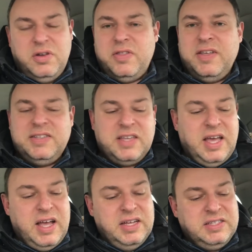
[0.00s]
these
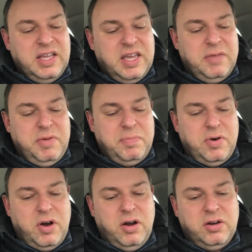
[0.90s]
guys, they come
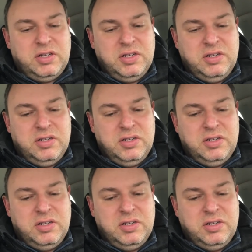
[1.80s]
apart.